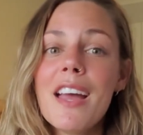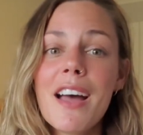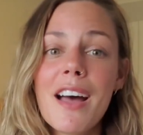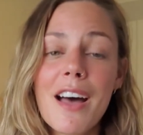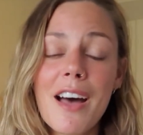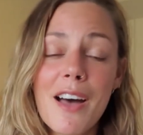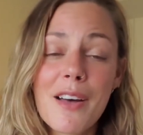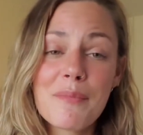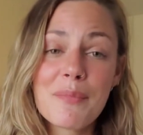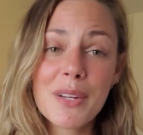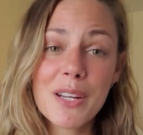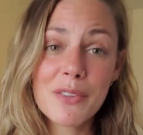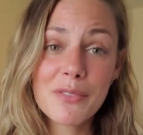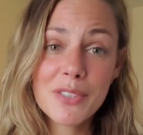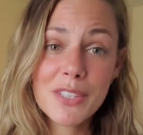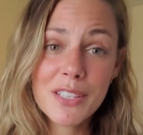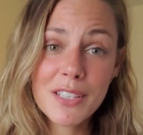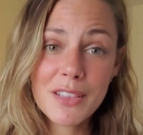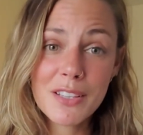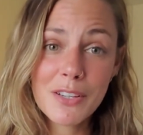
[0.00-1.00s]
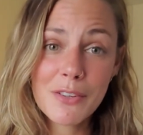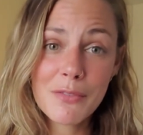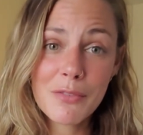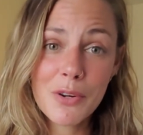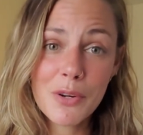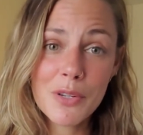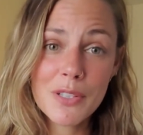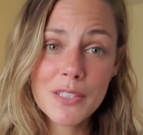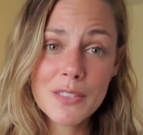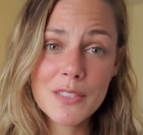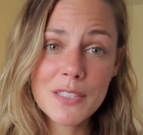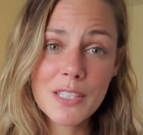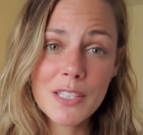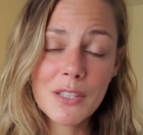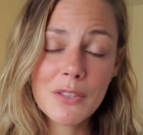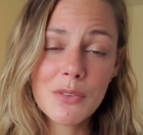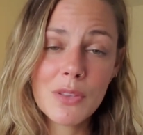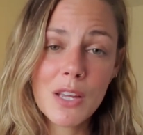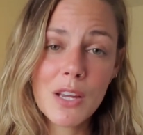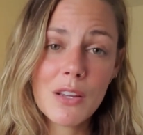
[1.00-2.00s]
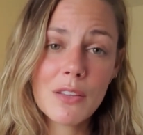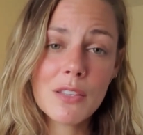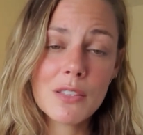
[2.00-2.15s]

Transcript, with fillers: But I really look forward to seeing you there.